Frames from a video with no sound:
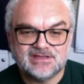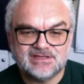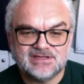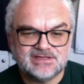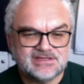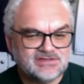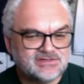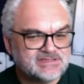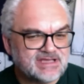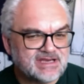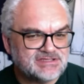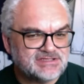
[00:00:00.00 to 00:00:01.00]
did you sing
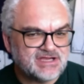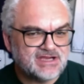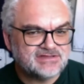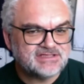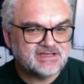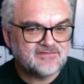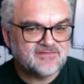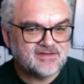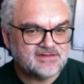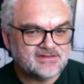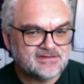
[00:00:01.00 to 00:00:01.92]
it at Shea or City Field?